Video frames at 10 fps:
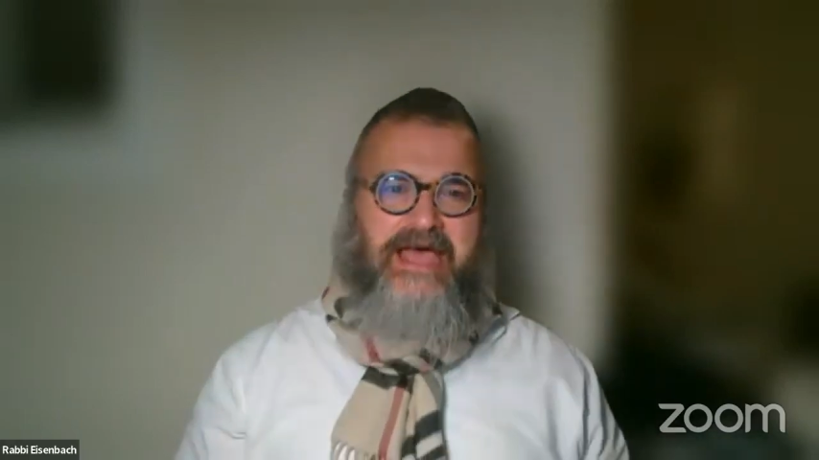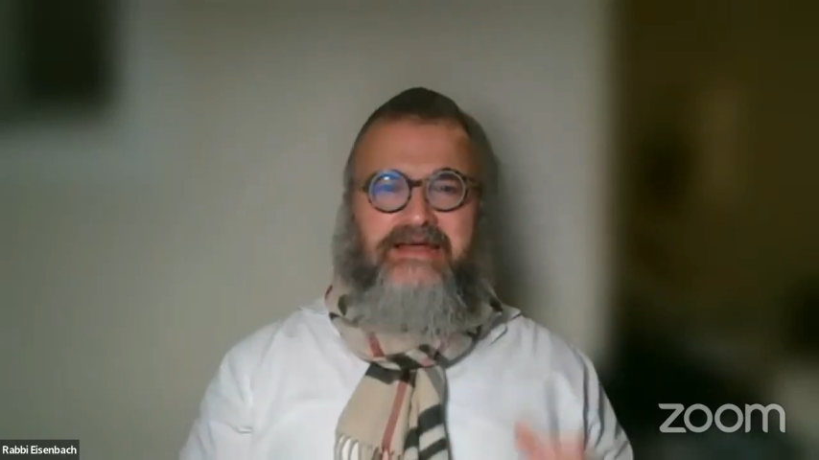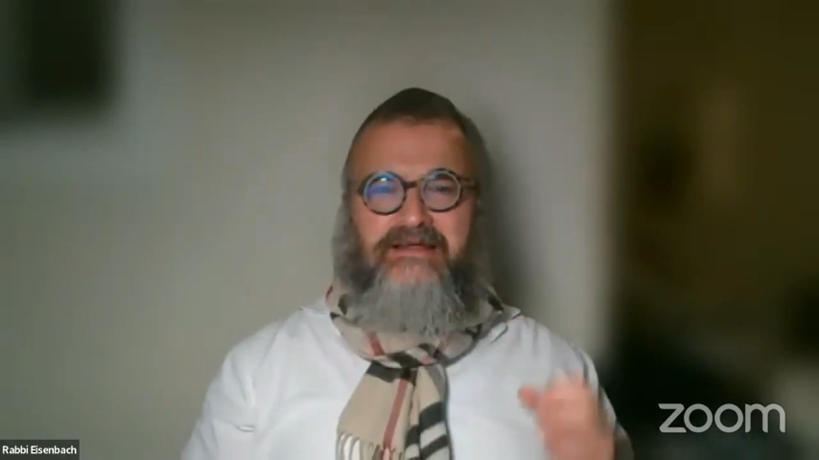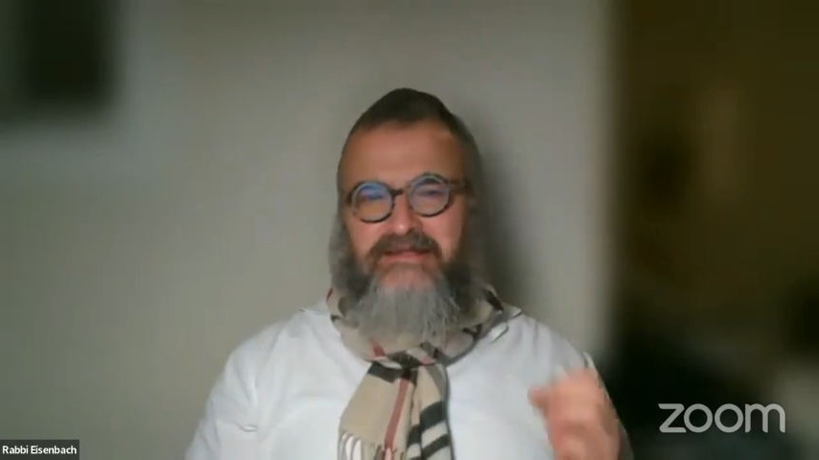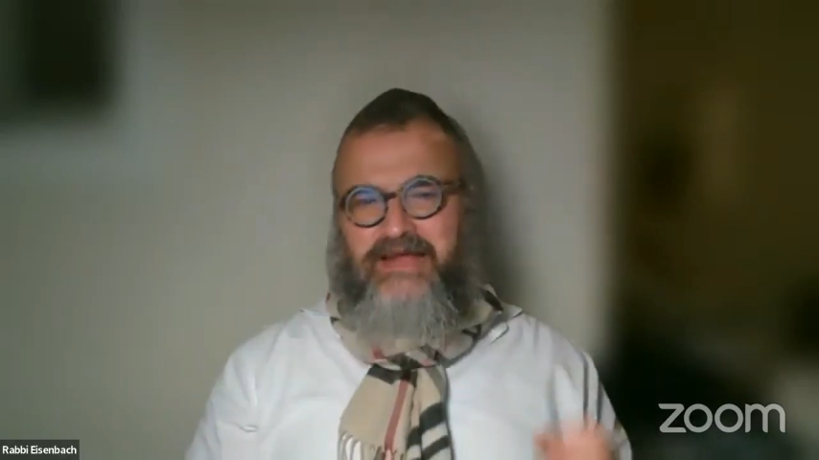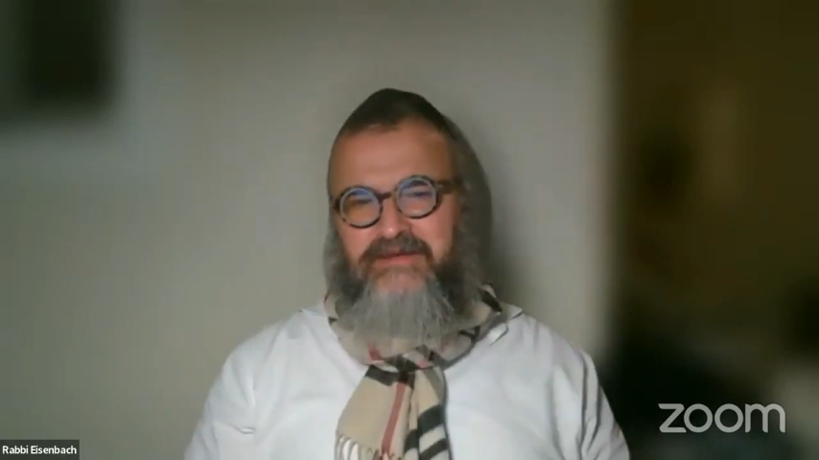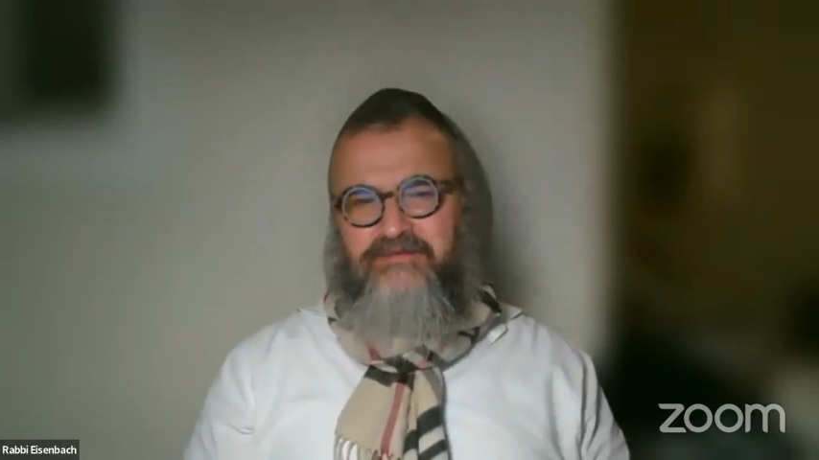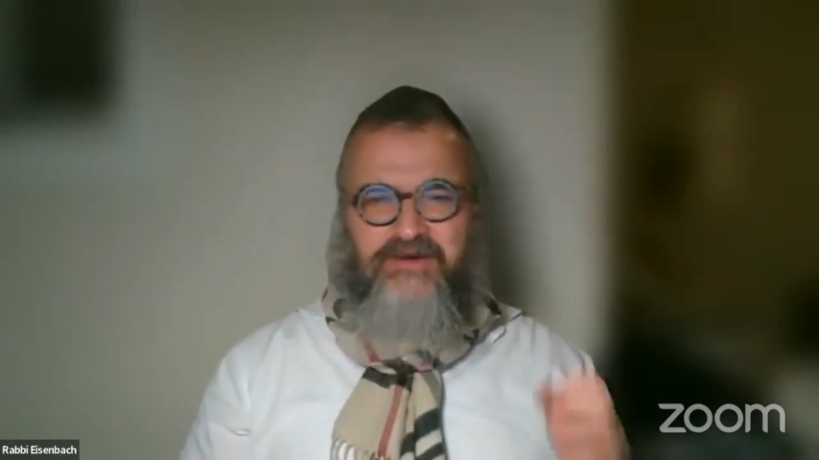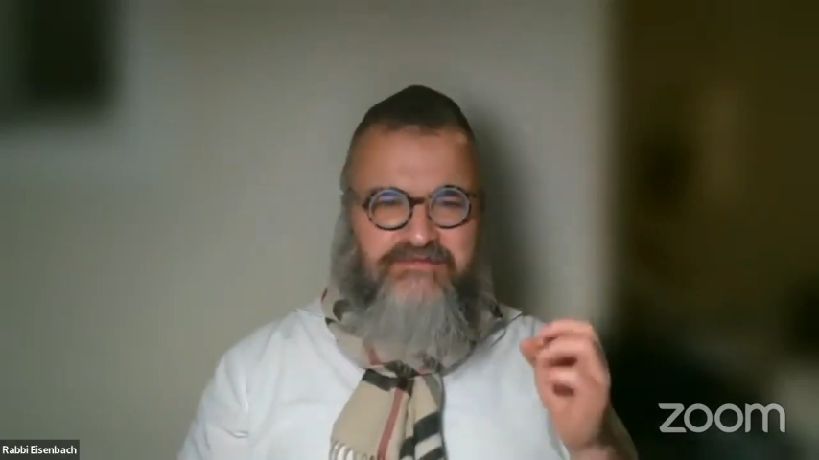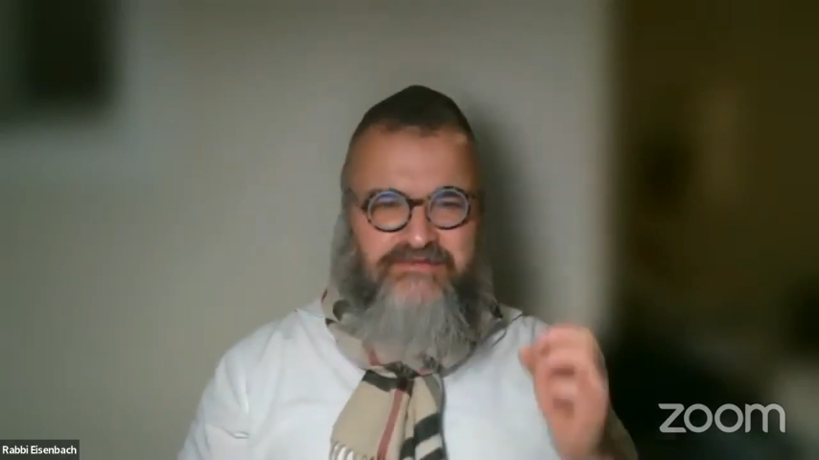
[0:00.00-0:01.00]
and a
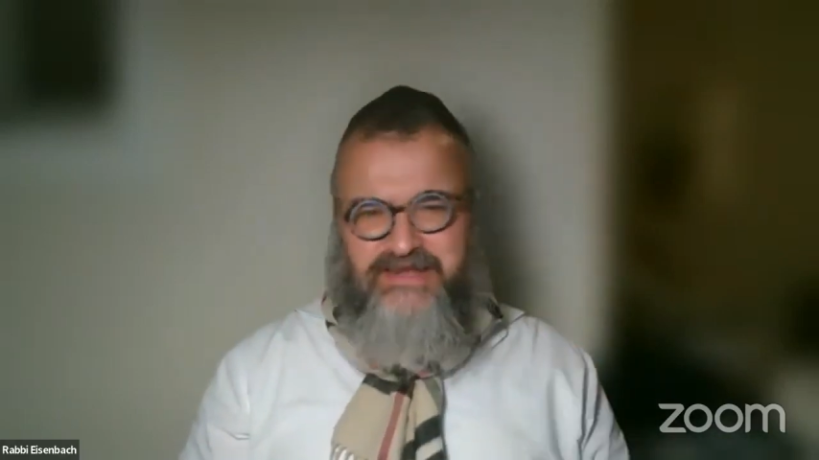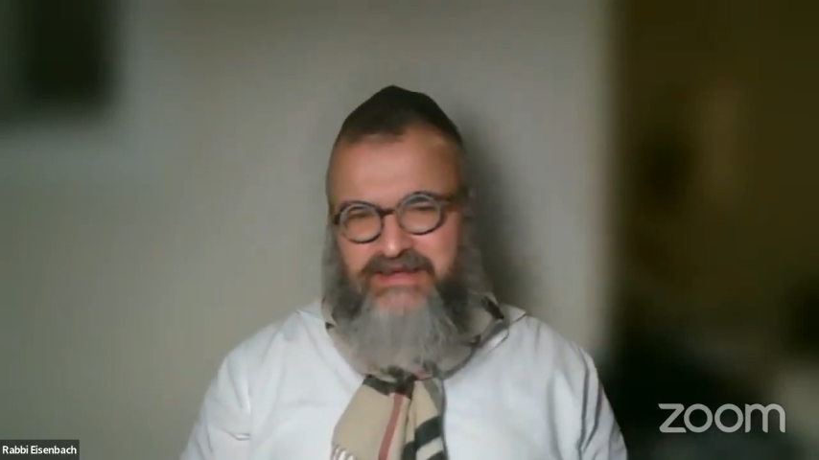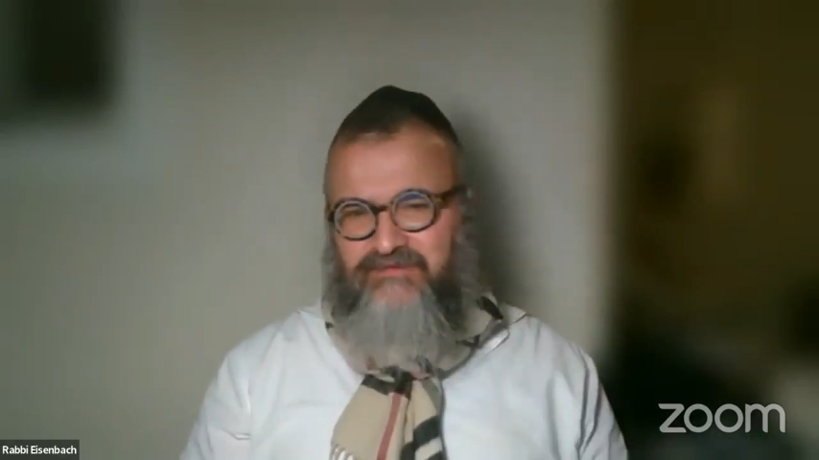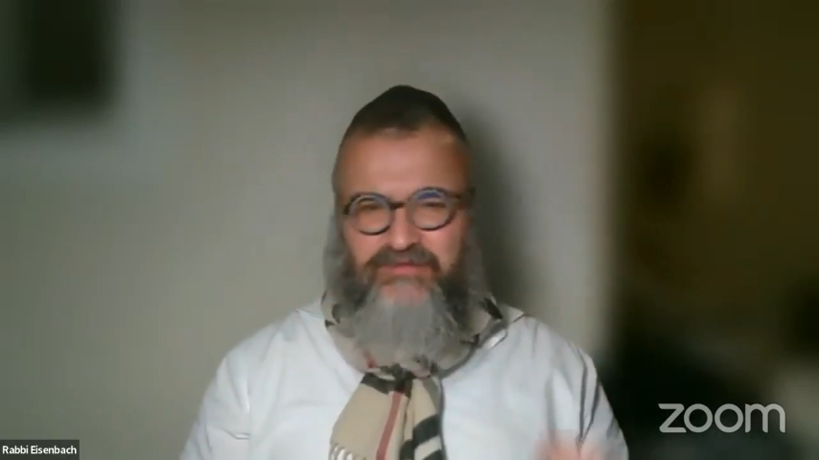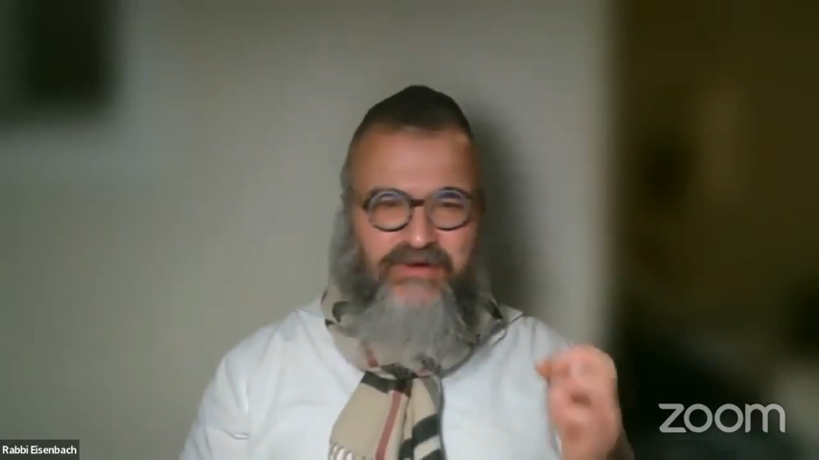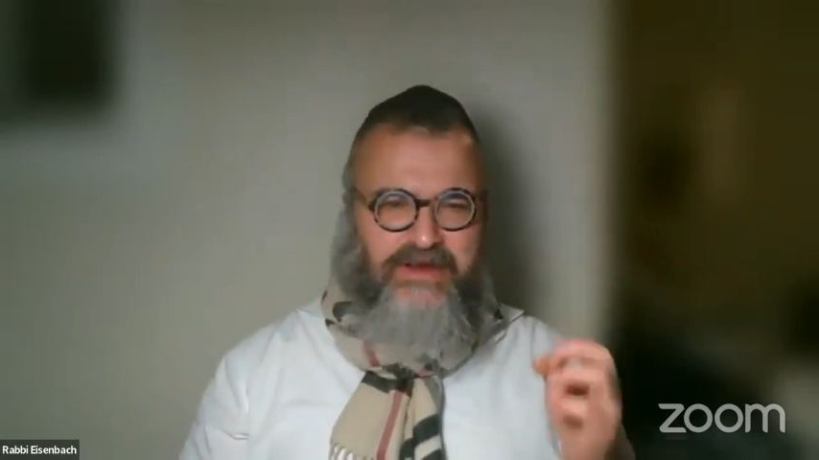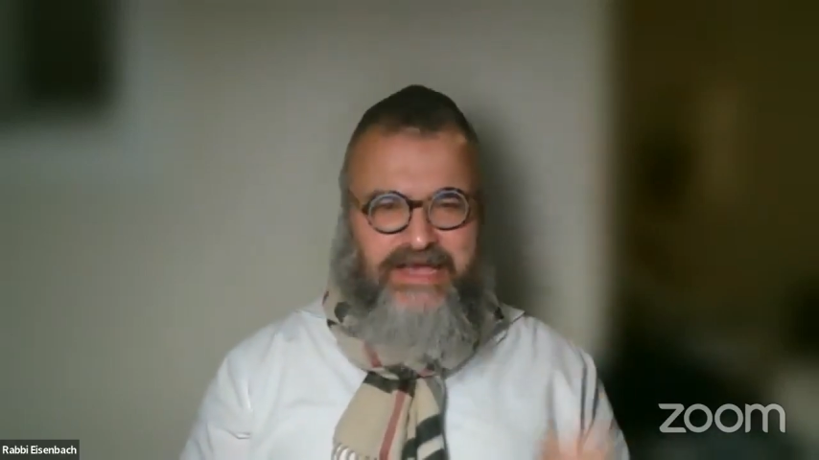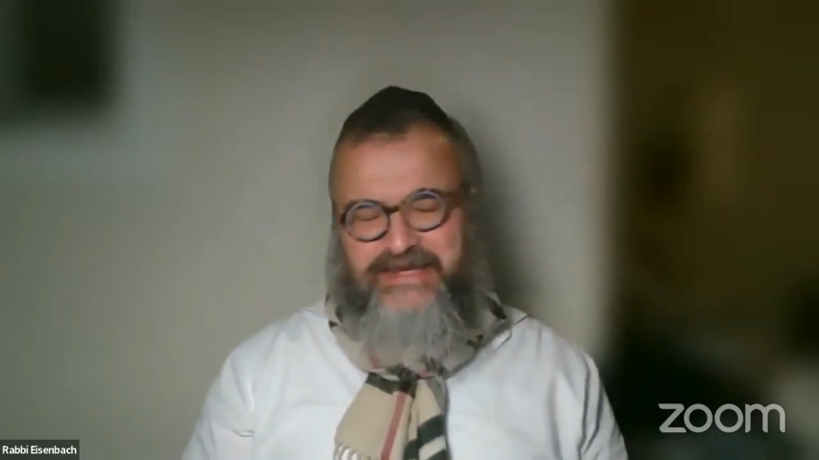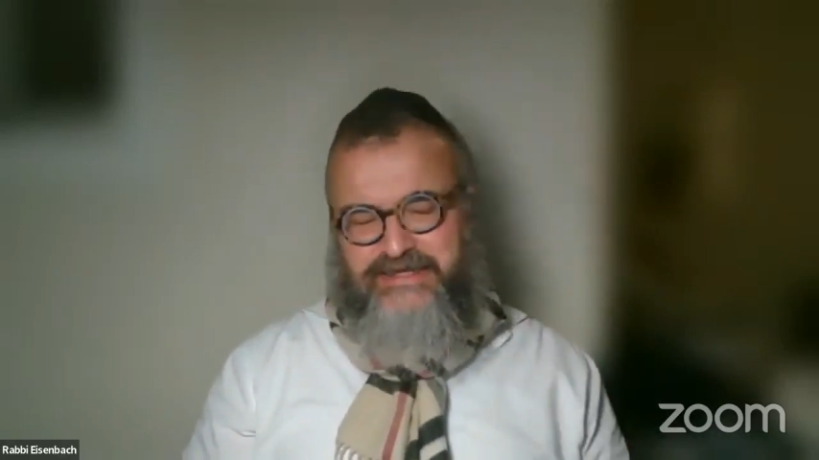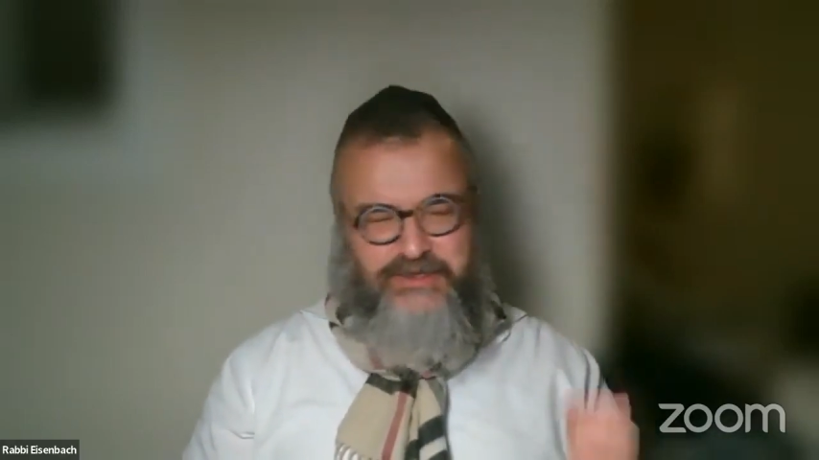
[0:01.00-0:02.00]
life of
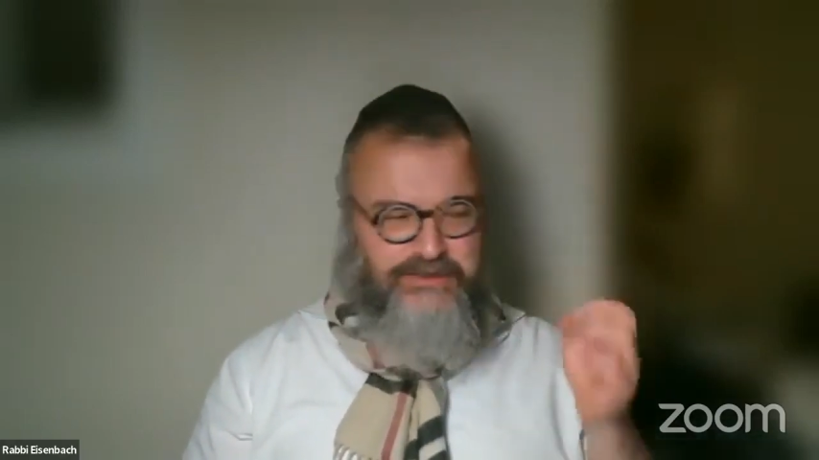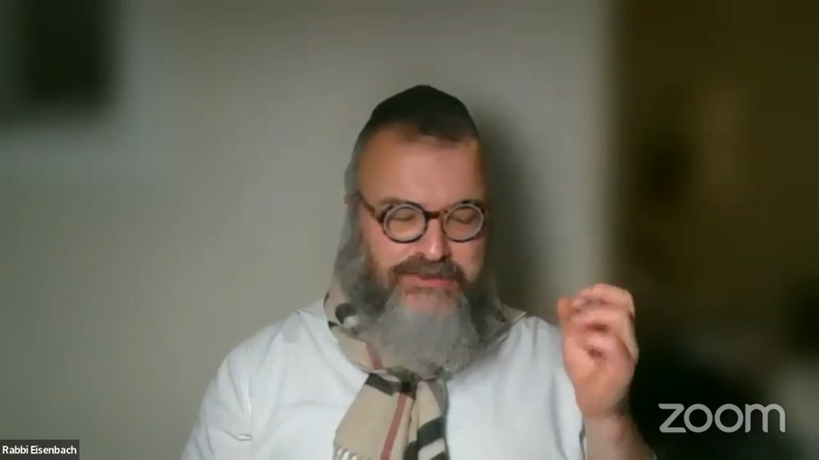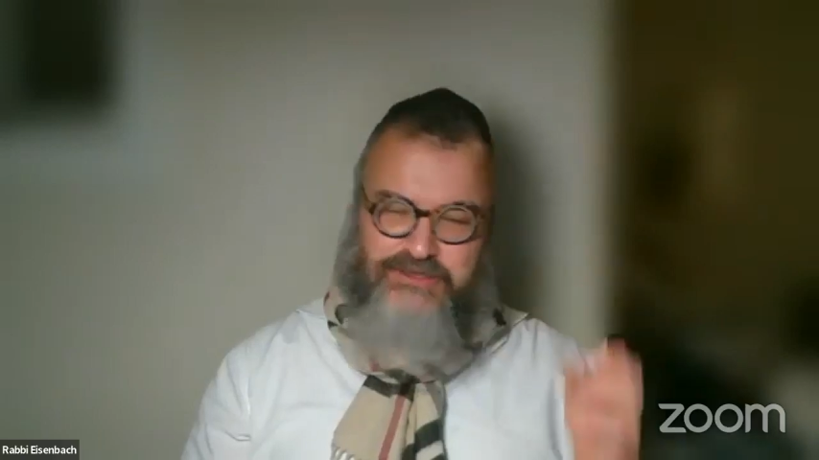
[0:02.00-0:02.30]
never-ending